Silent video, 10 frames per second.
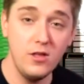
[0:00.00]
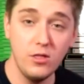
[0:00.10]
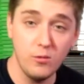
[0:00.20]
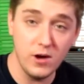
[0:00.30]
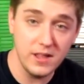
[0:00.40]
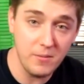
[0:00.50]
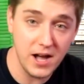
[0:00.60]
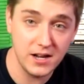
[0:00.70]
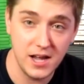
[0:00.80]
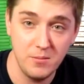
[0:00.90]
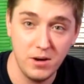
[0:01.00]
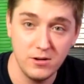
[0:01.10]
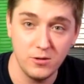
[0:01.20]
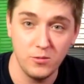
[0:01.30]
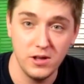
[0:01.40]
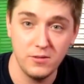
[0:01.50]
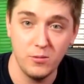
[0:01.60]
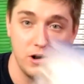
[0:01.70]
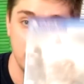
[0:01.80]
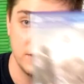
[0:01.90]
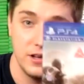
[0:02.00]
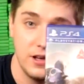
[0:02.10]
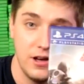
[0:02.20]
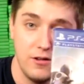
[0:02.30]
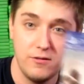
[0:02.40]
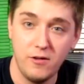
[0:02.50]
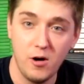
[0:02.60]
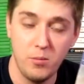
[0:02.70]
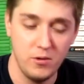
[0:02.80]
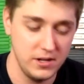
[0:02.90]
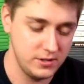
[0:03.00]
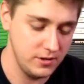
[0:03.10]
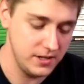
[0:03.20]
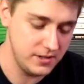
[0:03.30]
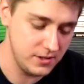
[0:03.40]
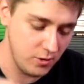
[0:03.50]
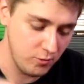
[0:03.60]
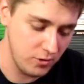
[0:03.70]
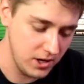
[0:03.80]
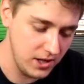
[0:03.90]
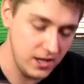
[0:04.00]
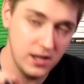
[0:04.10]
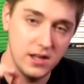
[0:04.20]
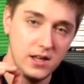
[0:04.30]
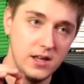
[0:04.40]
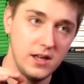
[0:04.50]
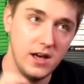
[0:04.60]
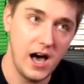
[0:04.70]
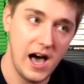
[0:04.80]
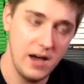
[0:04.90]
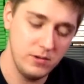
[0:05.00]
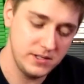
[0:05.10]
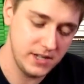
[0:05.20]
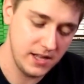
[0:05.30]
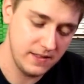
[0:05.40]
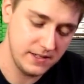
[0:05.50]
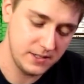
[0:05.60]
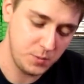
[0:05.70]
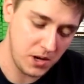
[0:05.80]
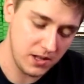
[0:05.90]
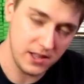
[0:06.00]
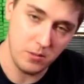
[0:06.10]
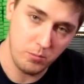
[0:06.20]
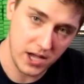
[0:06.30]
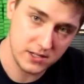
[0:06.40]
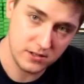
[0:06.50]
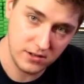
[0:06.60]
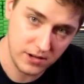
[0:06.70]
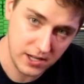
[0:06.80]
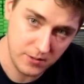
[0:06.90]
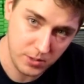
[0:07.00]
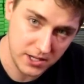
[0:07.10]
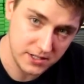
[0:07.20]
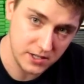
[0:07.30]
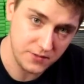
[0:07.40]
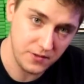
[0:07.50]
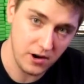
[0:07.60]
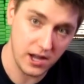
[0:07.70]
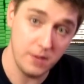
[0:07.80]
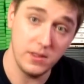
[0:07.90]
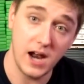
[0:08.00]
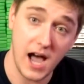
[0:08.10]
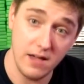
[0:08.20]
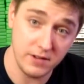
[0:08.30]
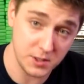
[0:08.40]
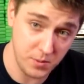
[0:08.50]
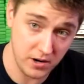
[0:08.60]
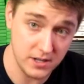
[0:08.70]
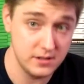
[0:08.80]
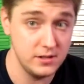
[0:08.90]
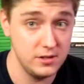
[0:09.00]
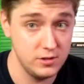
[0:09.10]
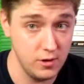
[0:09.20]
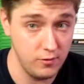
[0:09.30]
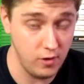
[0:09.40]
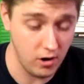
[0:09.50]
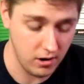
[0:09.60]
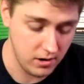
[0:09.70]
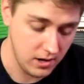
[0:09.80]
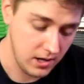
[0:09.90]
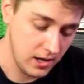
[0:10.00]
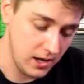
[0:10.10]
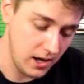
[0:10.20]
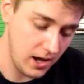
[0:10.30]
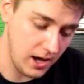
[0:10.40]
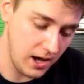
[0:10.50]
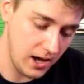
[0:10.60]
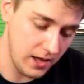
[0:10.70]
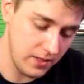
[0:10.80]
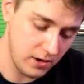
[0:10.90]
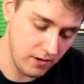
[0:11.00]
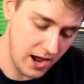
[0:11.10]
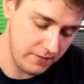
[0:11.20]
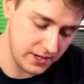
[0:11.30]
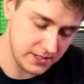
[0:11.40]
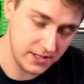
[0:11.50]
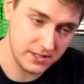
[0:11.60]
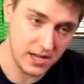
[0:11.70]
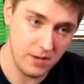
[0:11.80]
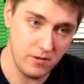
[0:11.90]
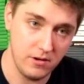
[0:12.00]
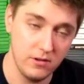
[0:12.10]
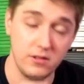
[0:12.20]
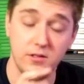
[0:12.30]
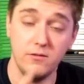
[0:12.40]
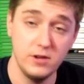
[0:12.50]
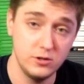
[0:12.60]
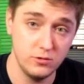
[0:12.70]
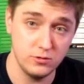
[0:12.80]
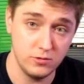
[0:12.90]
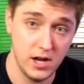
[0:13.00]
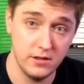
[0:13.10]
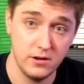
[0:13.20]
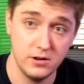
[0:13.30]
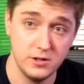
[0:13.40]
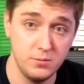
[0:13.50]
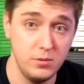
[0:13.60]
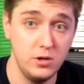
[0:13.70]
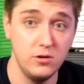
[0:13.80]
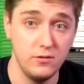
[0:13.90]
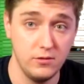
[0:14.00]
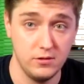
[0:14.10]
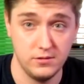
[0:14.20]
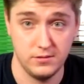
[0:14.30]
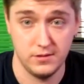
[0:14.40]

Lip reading: The one that mine came bundled with was Farpoint. So this is a really, I would say this is probably the best looking PlayStation VR game that I've experienced so far. The graphics in this game, or the visuals rather, are just beautiful.